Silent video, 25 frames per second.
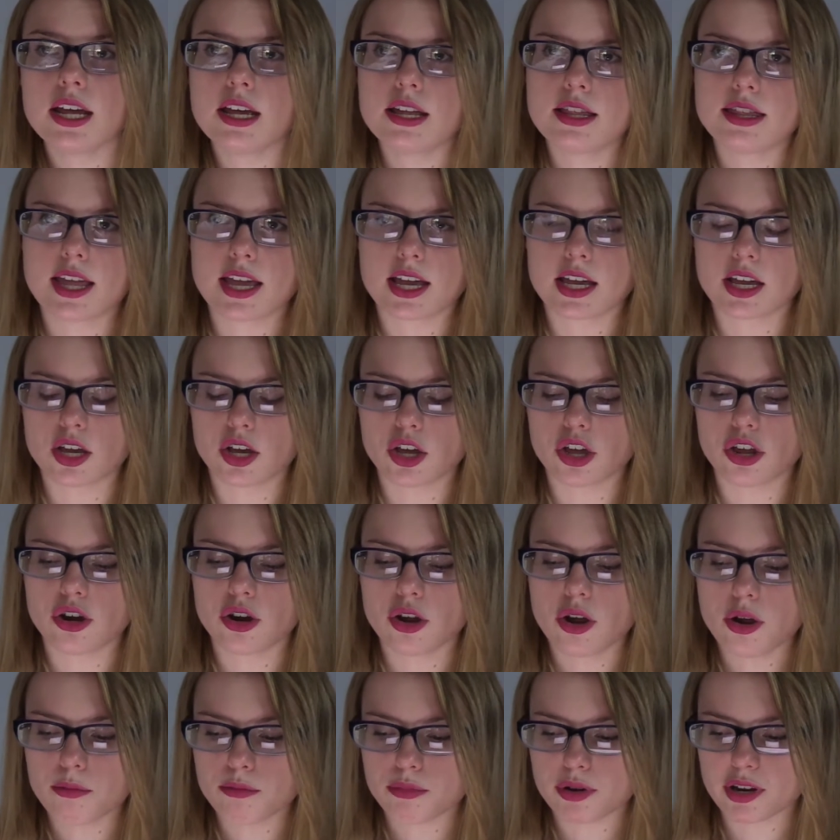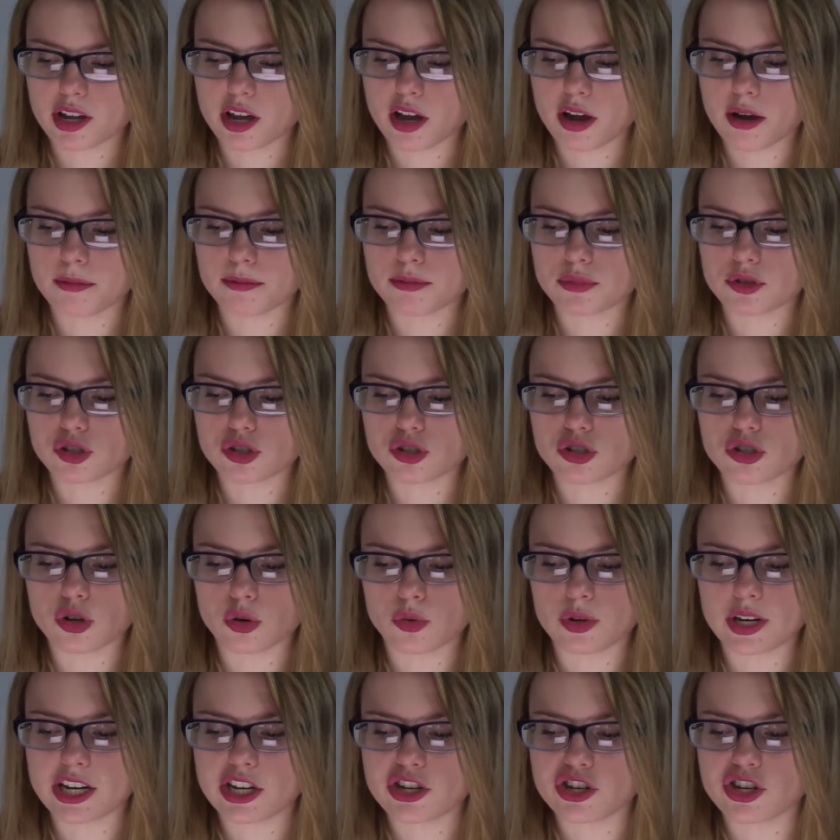They could bring up
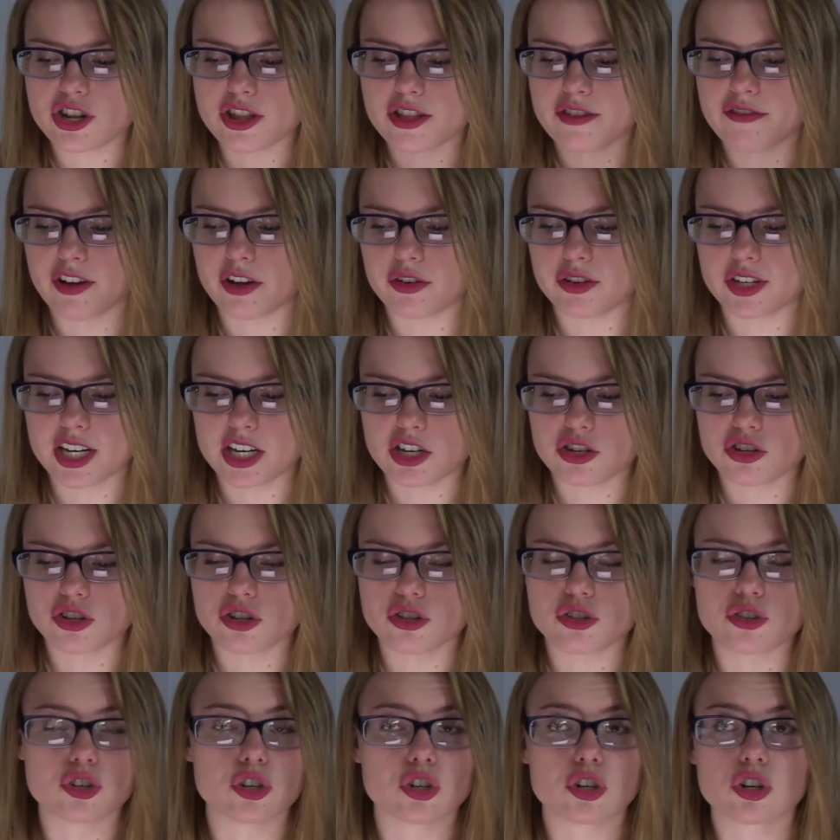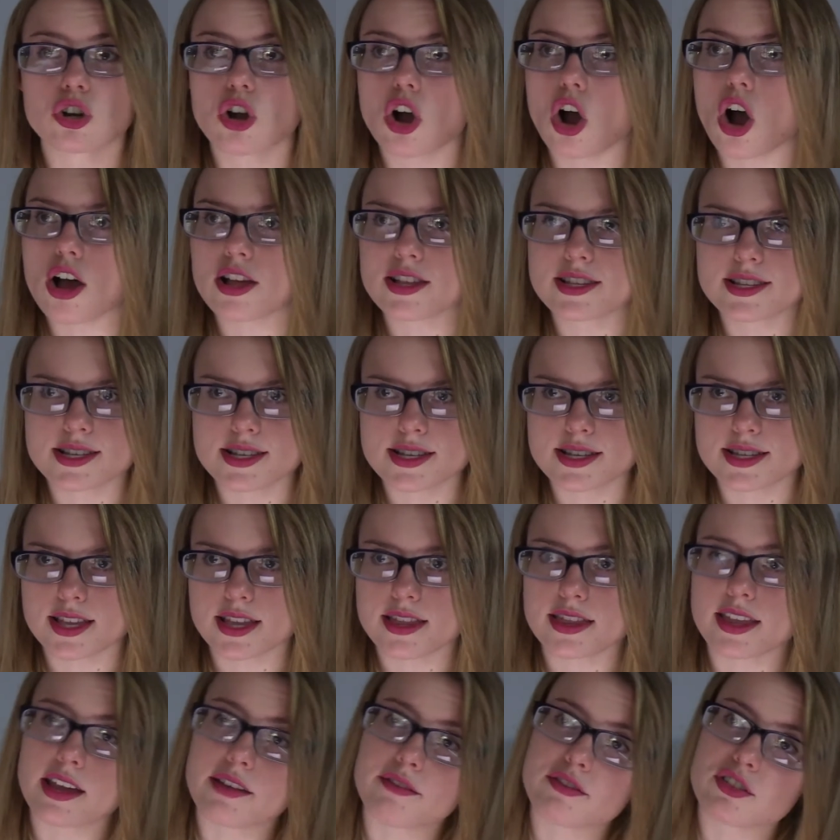donations, foundations, or causes that
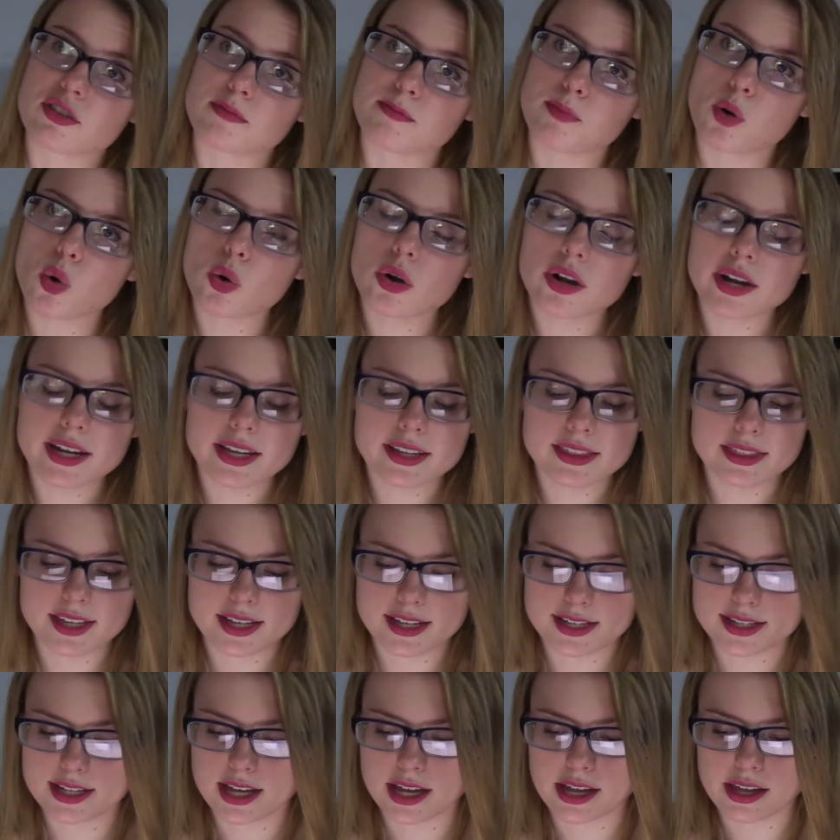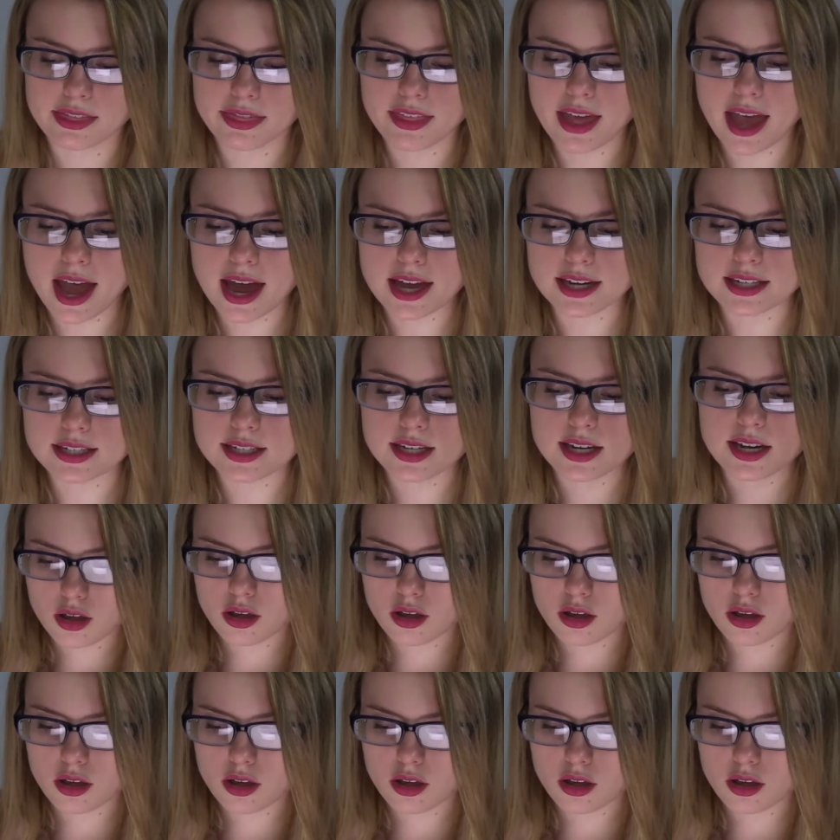they've supported, things like that.